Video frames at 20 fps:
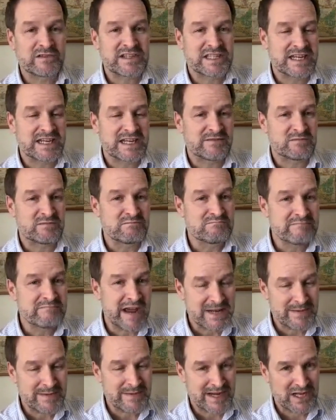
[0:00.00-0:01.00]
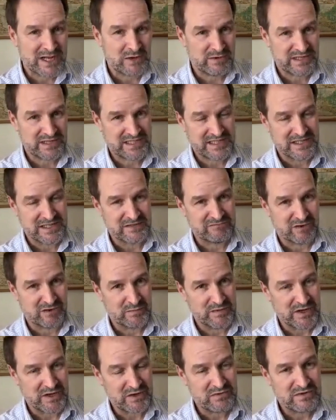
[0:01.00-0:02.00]
received many questions
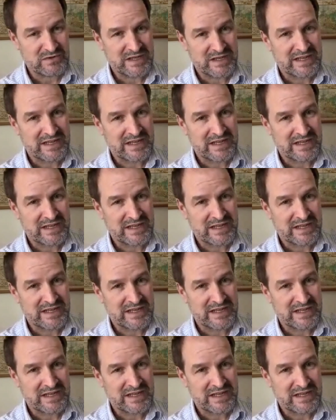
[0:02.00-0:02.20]
from you,